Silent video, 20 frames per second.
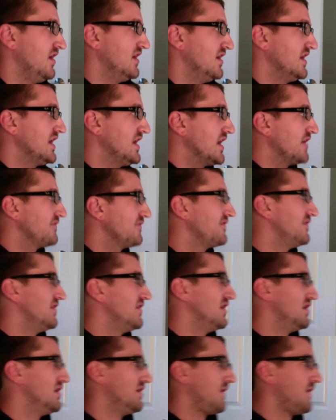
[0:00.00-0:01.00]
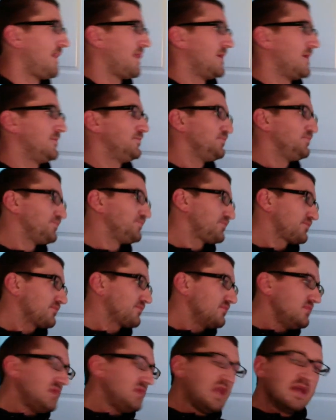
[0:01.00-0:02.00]
If
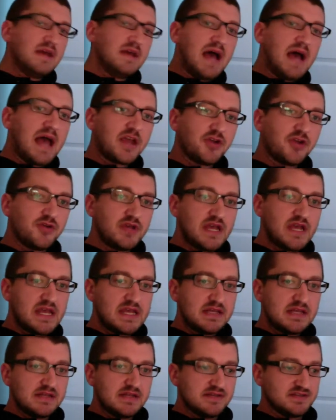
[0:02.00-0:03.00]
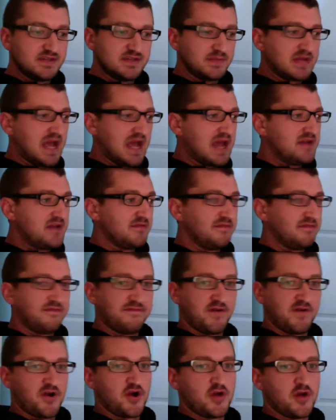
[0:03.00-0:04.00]
I create some kind of
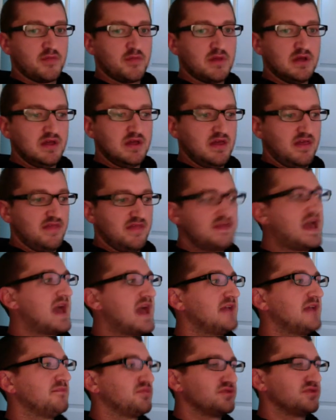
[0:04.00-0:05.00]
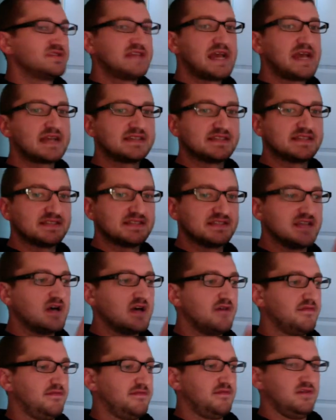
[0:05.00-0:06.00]
firm that protects
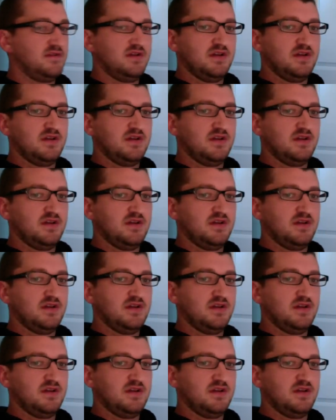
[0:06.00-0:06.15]
itself